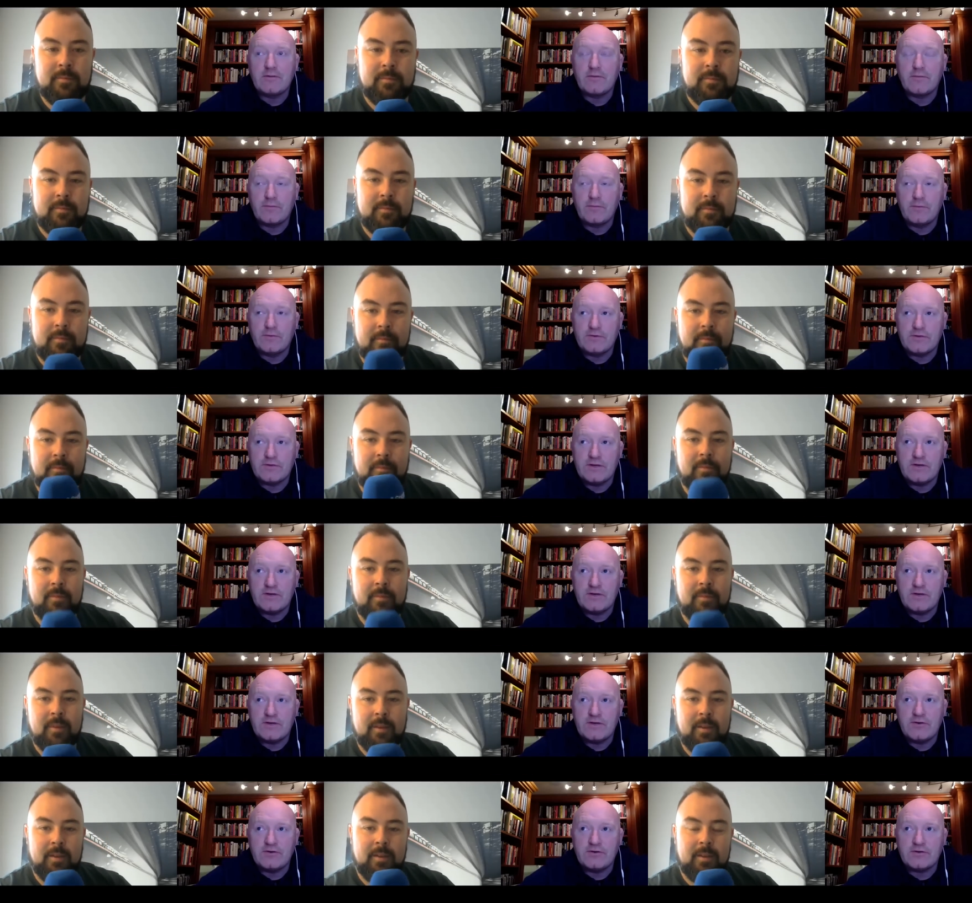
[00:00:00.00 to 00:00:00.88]
Speaker 1: New
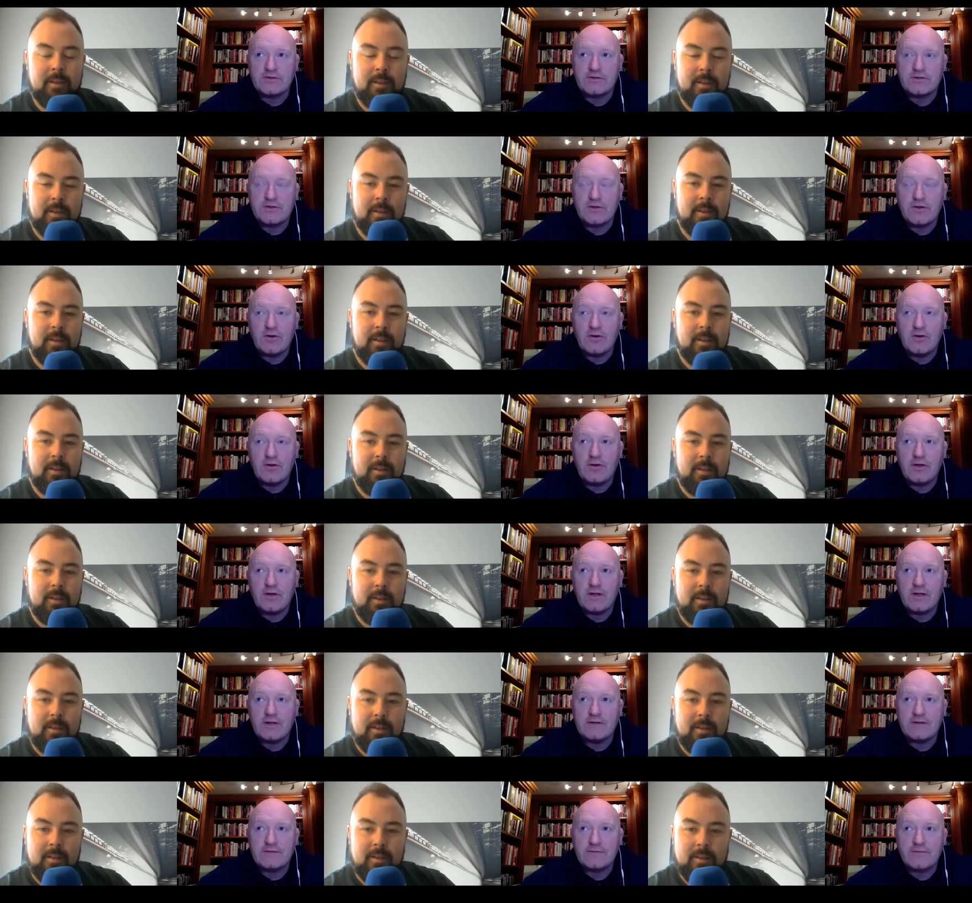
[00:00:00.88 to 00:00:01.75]
Zealanders saw
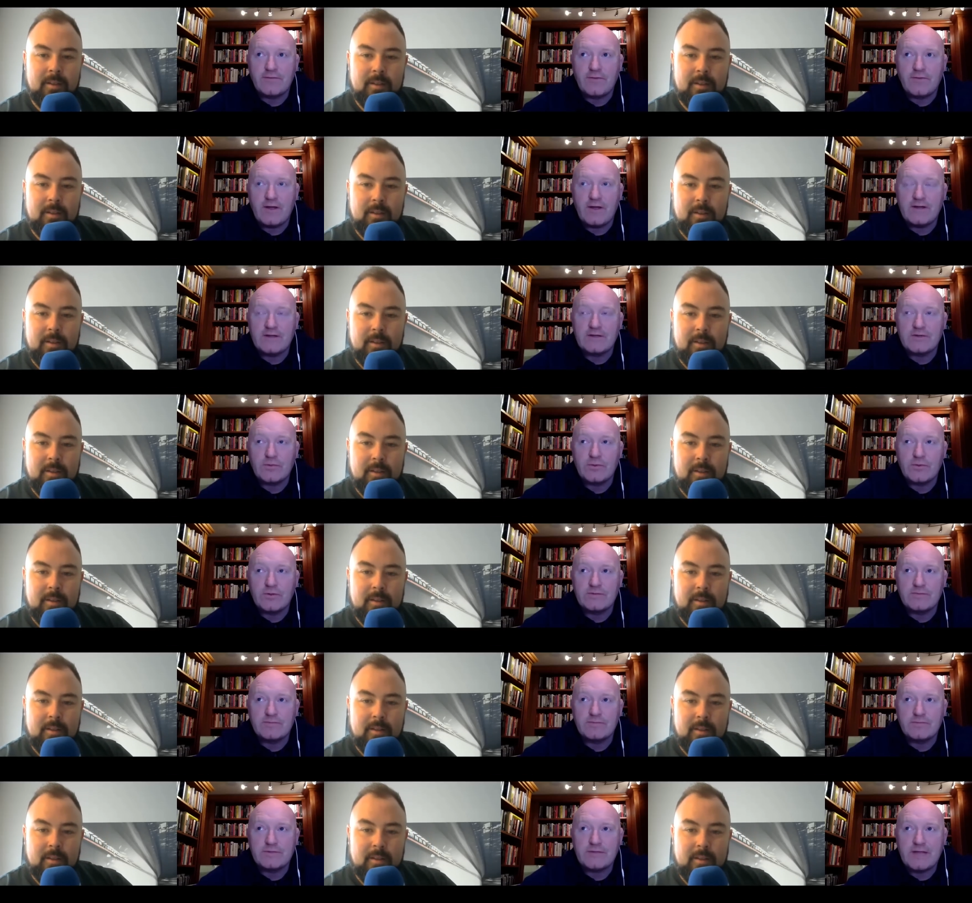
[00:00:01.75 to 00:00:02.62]
against France was
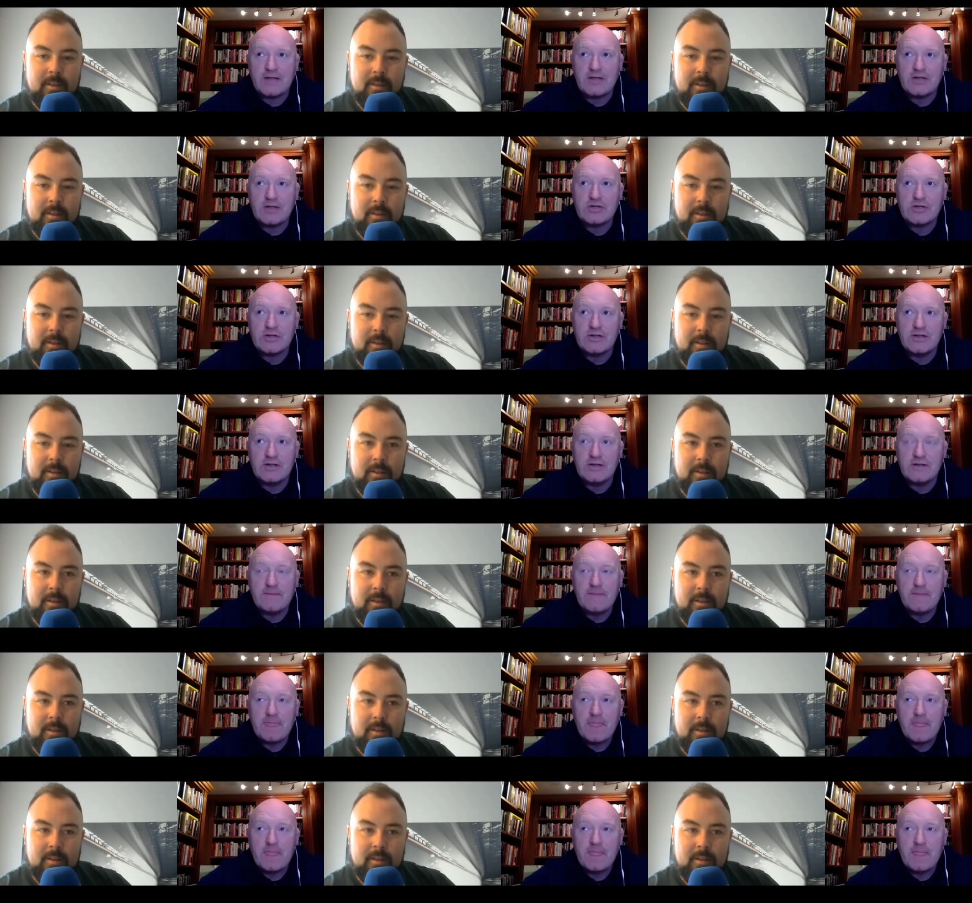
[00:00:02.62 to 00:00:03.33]
potentially